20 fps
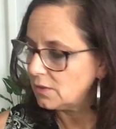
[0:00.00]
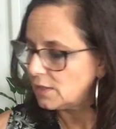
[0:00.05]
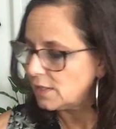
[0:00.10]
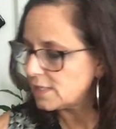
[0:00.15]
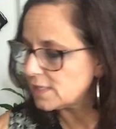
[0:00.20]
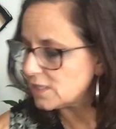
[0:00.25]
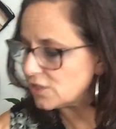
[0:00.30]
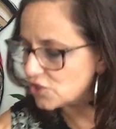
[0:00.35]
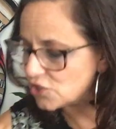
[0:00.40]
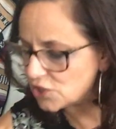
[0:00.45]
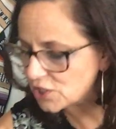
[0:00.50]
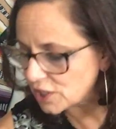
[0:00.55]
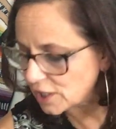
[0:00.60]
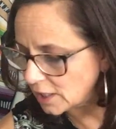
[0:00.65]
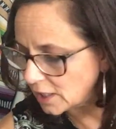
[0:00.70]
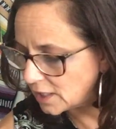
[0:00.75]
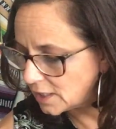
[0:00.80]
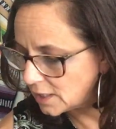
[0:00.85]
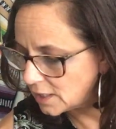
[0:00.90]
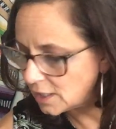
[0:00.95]
It's interesting
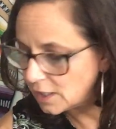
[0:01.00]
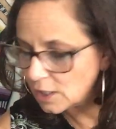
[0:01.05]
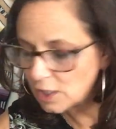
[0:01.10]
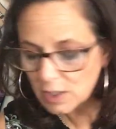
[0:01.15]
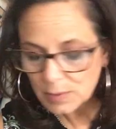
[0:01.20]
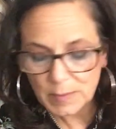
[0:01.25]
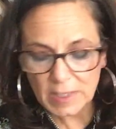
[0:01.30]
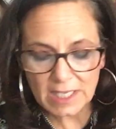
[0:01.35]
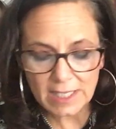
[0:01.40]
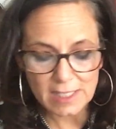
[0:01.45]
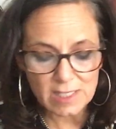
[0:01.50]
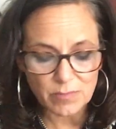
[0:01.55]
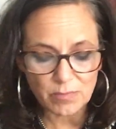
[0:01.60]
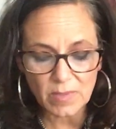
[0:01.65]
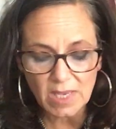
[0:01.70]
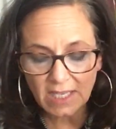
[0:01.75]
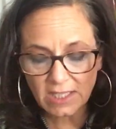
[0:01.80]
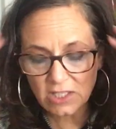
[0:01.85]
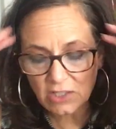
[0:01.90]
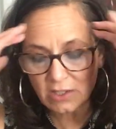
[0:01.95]
because
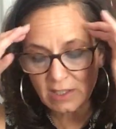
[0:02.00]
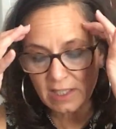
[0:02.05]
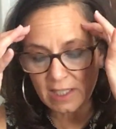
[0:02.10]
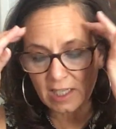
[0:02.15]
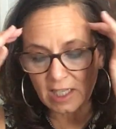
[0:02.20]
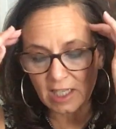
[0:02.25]
mental